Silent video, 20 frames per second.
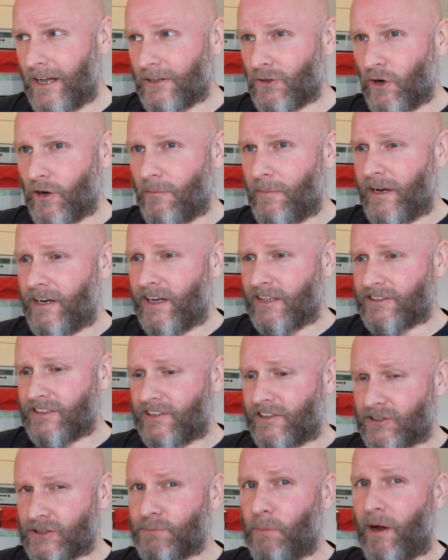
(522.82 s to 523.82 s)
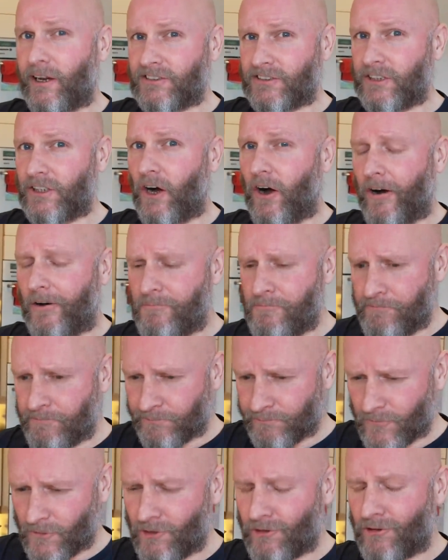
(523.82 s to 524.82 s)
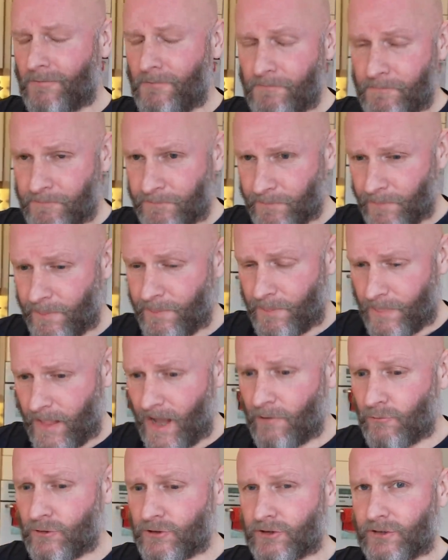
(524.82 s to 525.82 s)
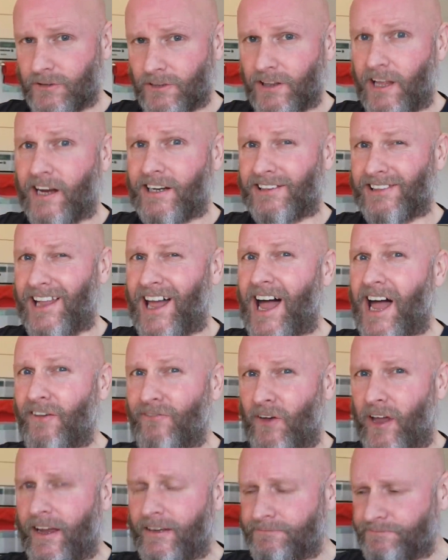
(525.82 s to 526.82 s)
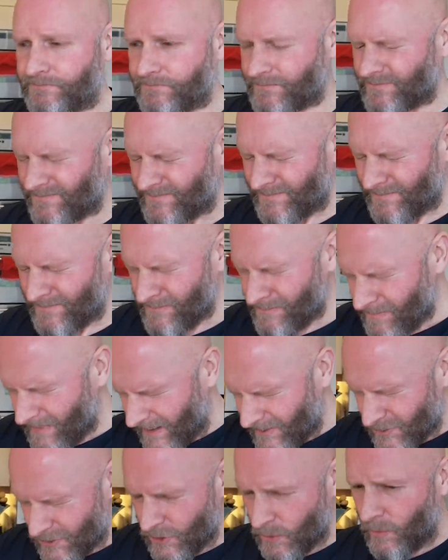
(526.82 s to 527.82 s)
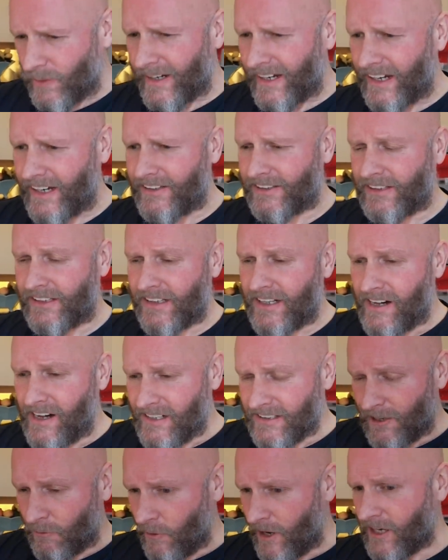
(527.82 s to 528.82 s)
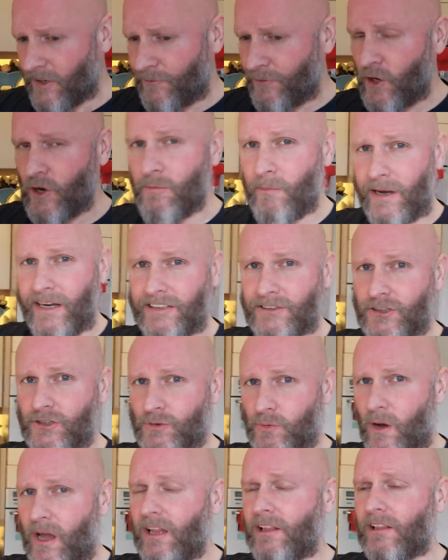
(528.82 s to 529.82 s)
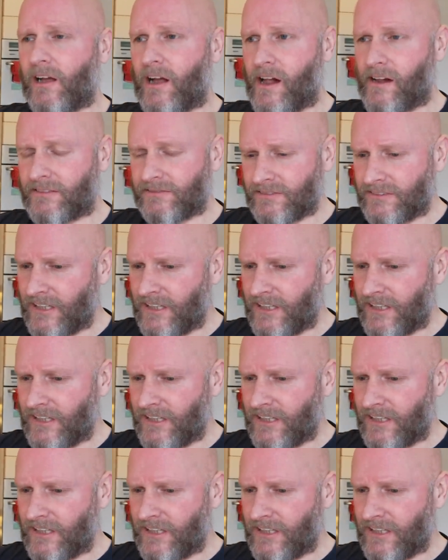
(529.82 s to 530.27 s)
I don't mean as in it's spicy hot. That was like lava. Should have waited. I waited a few minutes as well.